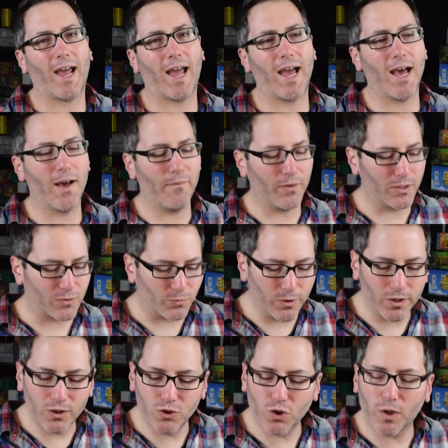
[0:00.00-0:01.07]
I have. It's
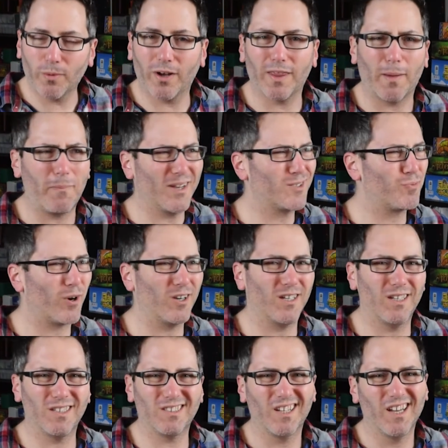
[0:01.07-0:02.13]
really enjoyable, and the best part
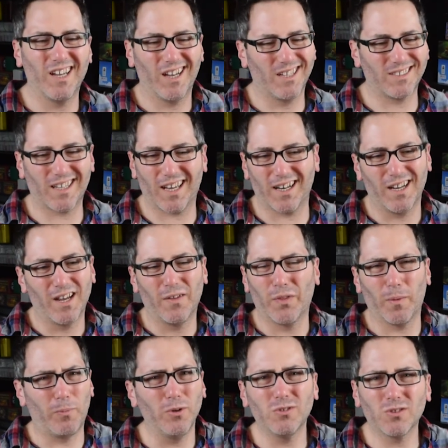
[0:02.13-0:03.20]
is that
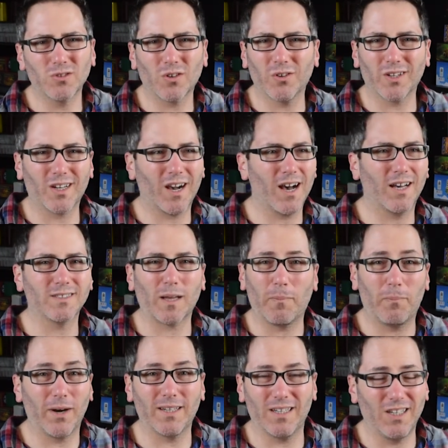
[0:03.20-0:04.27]
the boosters only cost
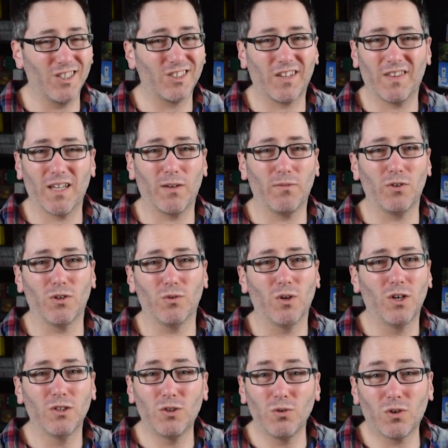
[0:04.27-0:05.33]
$1 each, and they give you
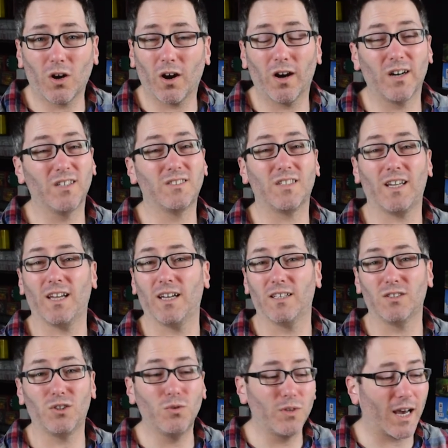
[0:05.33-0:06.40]
2 cards
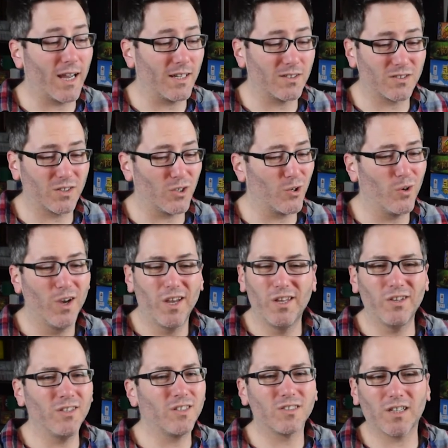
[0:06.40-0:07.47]
and 2 dice, so
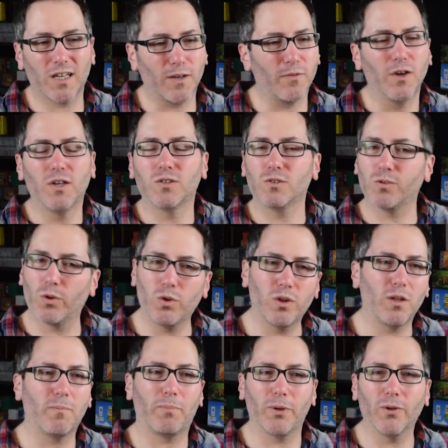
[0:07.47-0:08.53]
you can just kind of
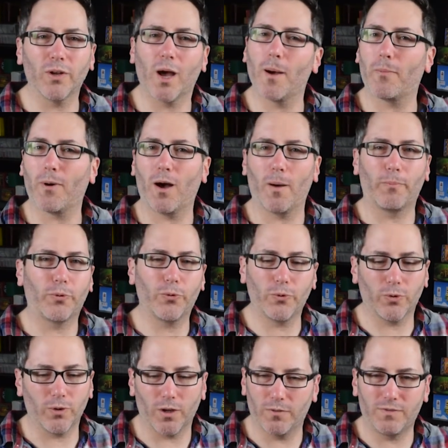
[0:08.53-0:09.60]
slowly build up a
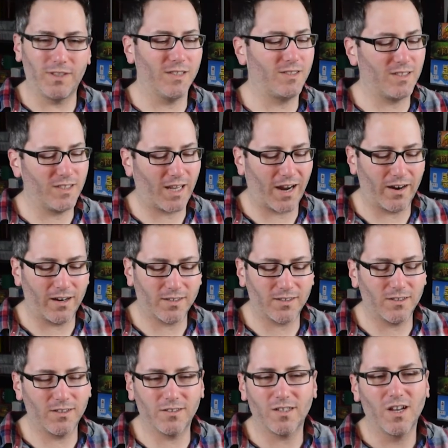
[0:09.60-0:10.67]
pool of DC
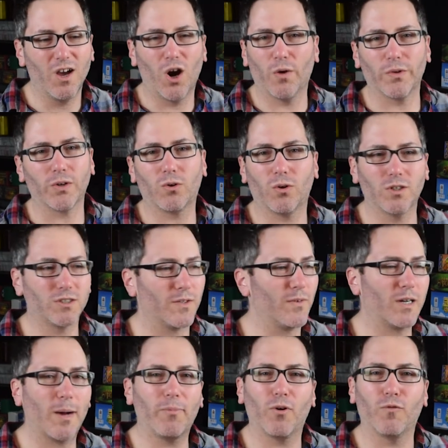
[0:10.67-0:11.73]
characters over the course of a
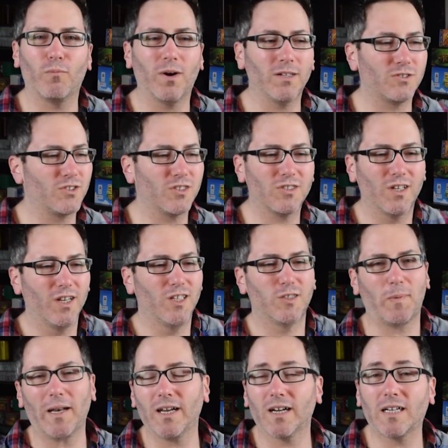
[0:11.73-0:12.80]
couple of months, just
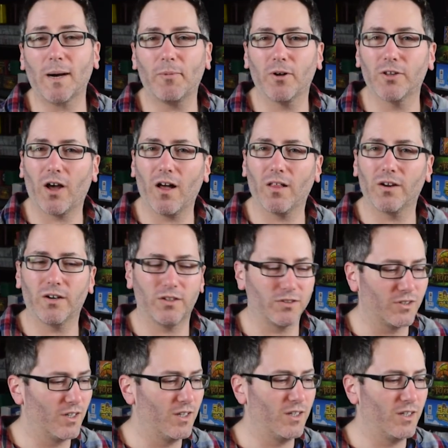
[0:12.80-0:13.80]
spending a couple of dollars